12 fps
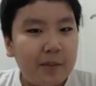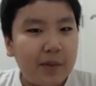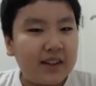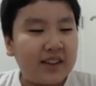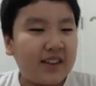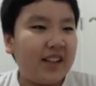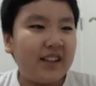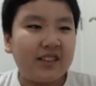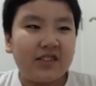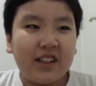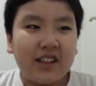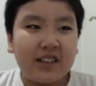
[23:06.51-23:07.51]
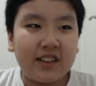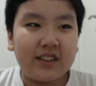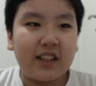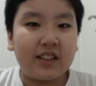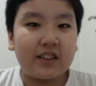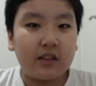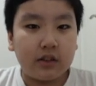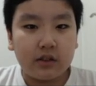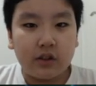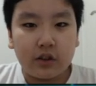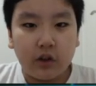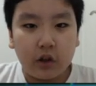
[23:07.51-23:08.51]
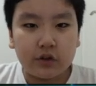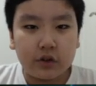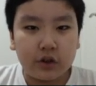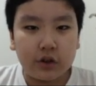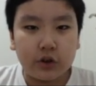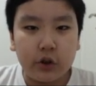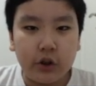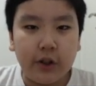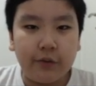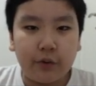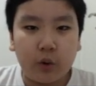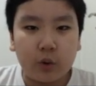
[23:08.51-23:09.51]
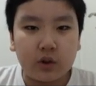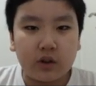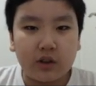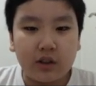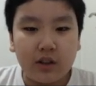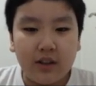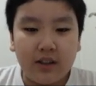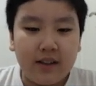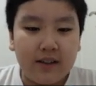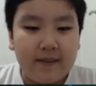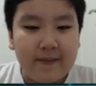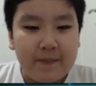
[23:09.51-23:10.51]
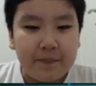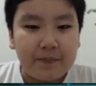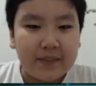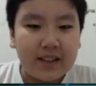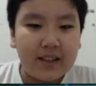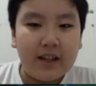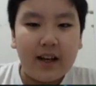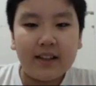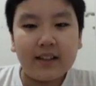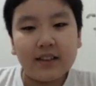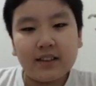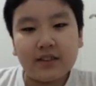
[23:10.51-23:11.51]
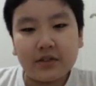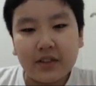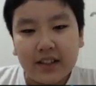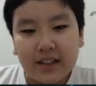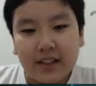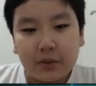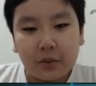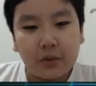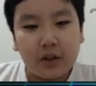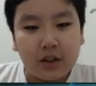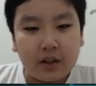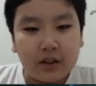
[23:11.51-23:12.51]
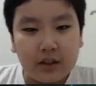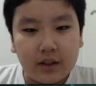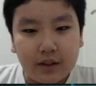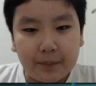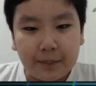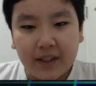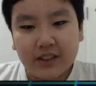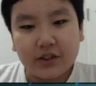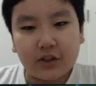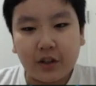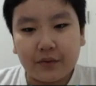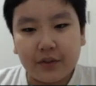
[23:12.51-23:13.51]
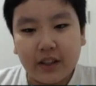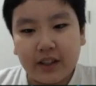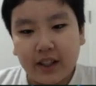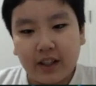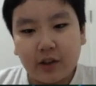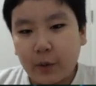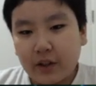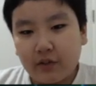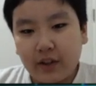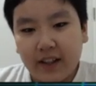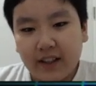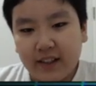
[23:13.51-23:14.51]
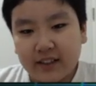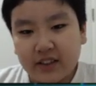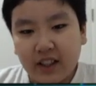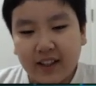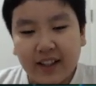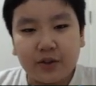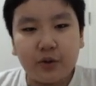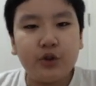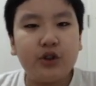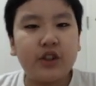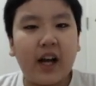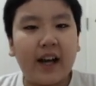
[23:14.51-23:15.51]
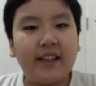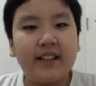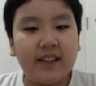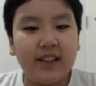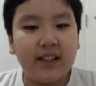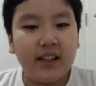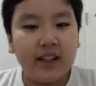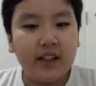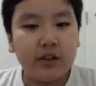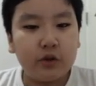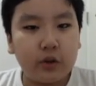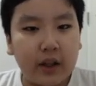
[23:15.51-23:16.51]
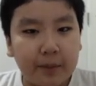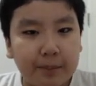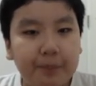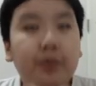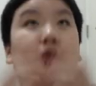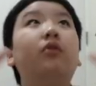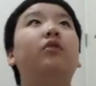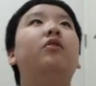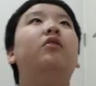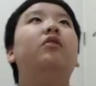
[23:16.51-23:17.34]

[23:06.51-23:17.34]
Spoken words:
But in the trailer they say the Guts Griffon. I think this is really cool. The mix of the yellow and red. It's not like too shiny. Too like poof.